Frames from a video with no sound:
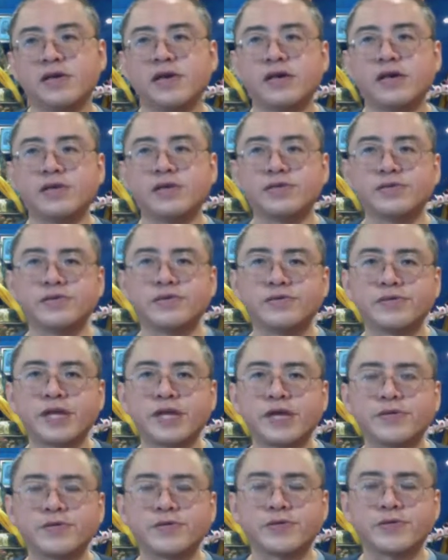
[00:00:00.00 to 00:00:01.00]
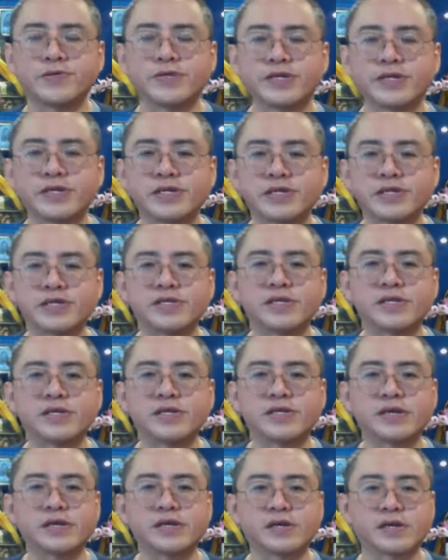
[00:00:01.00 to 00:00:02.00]
And so that also increased
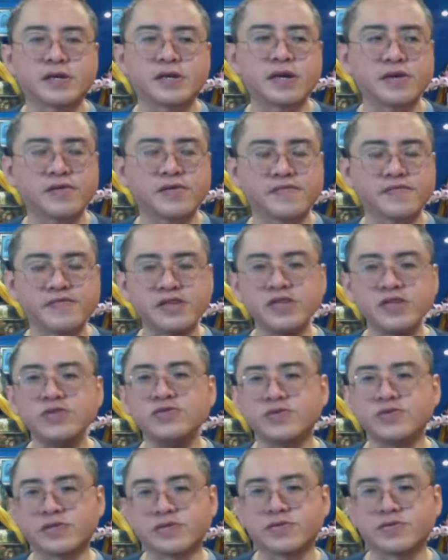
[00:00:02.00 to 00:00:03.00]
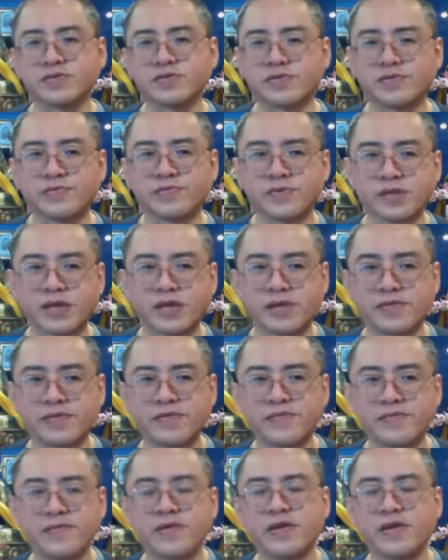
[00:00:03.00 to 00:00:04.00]
a kind of interest. We can
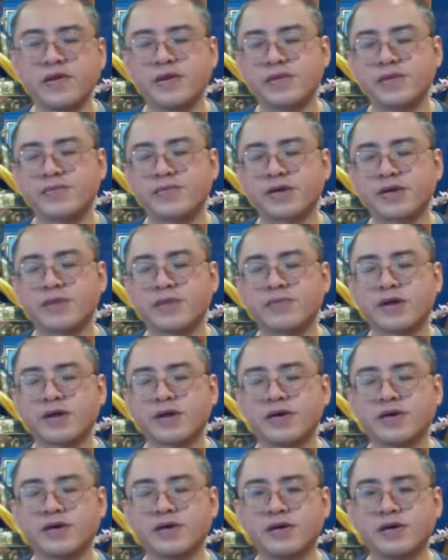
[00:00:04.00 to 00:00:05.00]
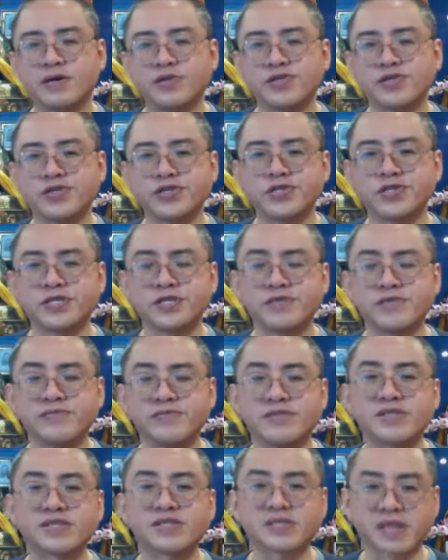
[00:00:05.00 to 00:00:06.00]
become like a journey of
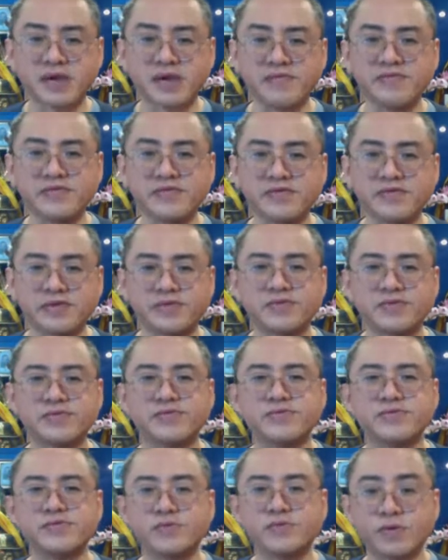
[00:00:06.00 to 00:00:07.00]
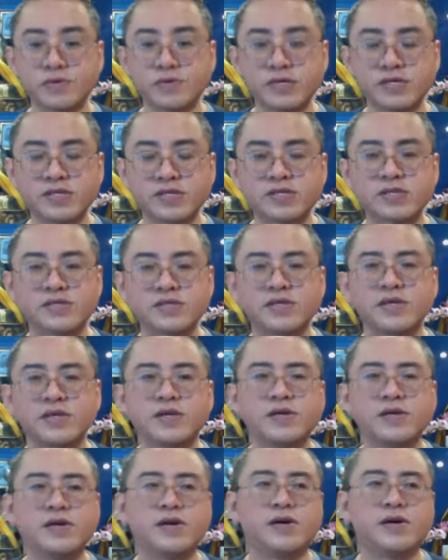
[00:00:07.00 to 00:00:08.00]
discovery to notice
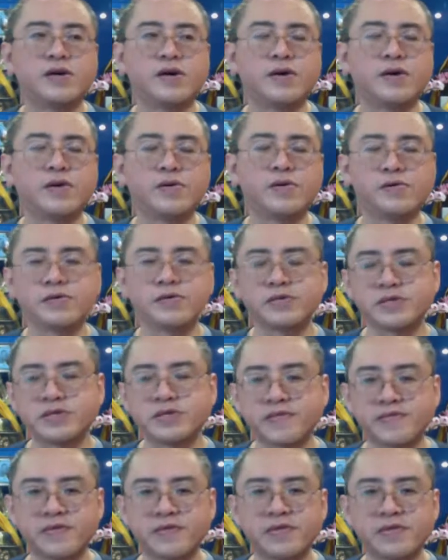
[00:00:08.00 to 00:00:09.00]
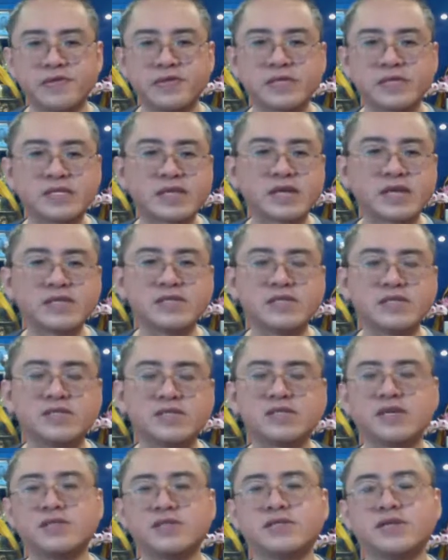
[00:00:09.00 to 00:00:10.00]
all the different subtle
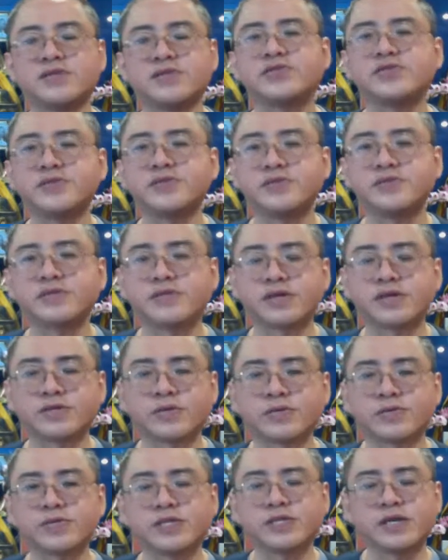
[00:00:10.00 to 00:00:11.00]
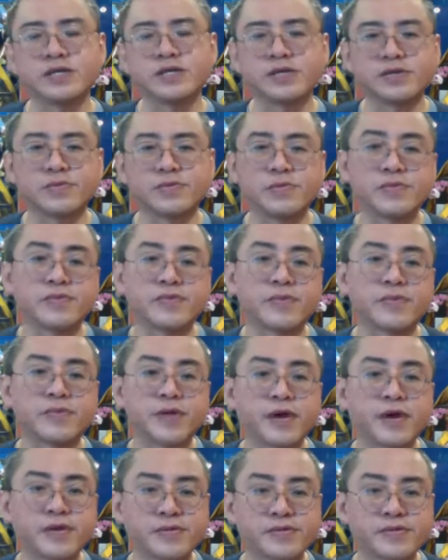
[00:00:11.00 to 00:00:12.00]
sensations associated with the
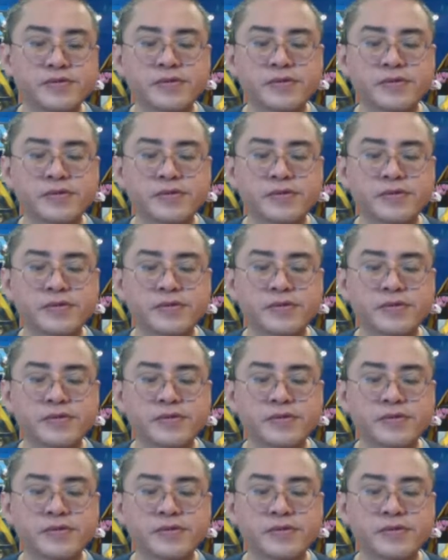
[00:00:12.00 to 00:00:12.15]
breath.